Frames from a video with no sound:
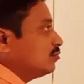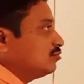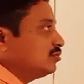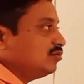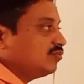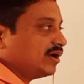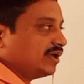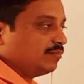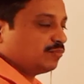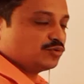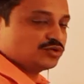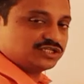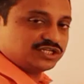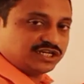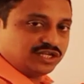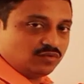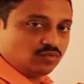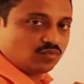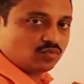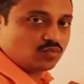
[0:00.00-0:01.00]
the y
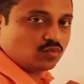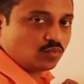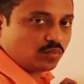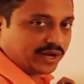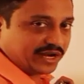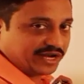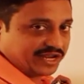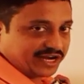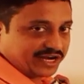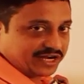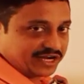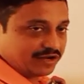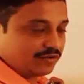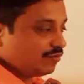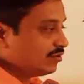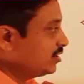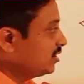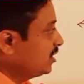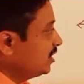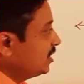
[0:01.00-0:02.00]
positive, y negative.
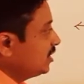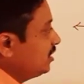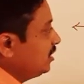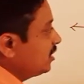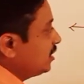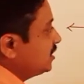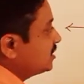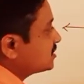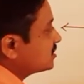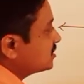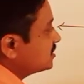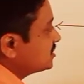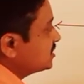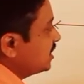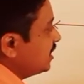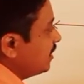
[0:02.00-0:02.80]
Here distance